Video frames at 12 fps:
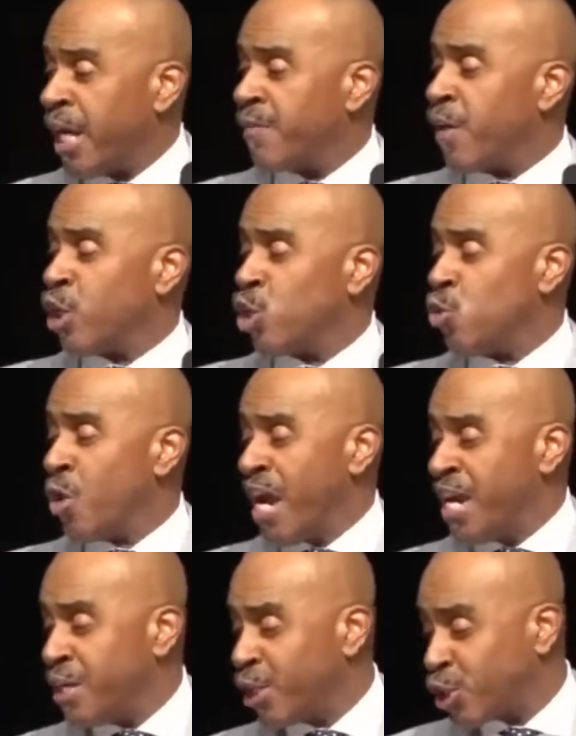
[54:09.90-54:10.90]
Either you
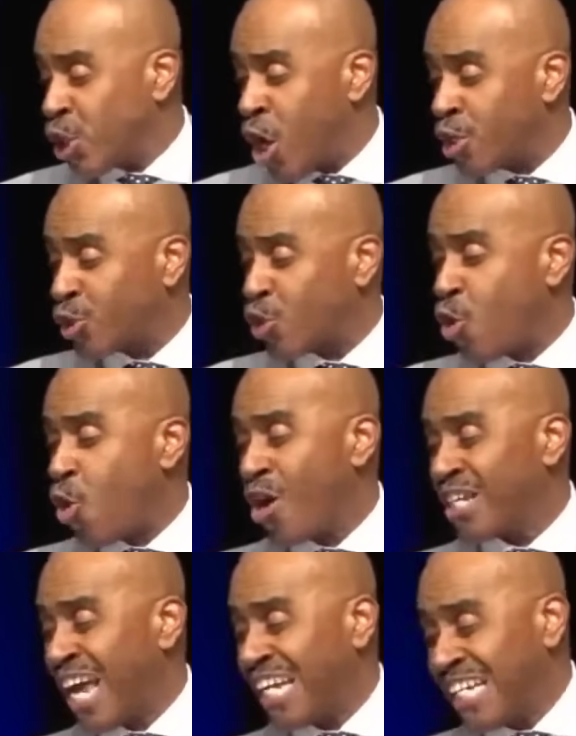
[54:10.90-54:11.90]
in the church
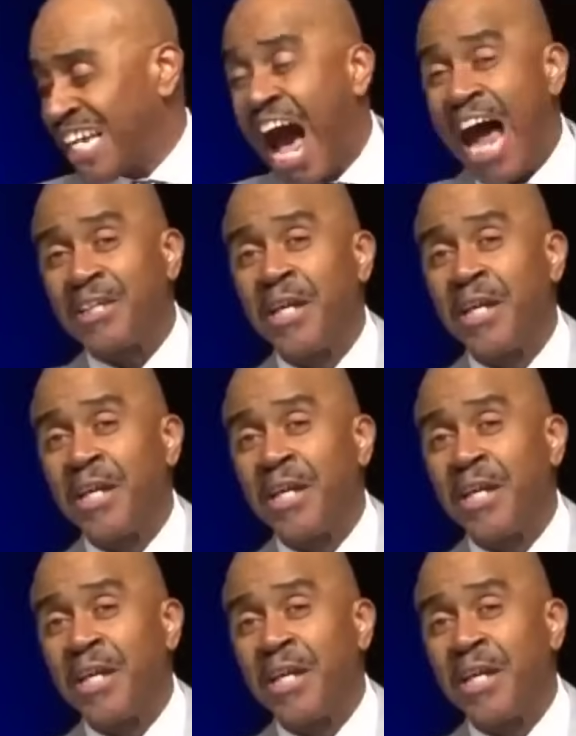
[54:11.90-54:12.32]
or you're not.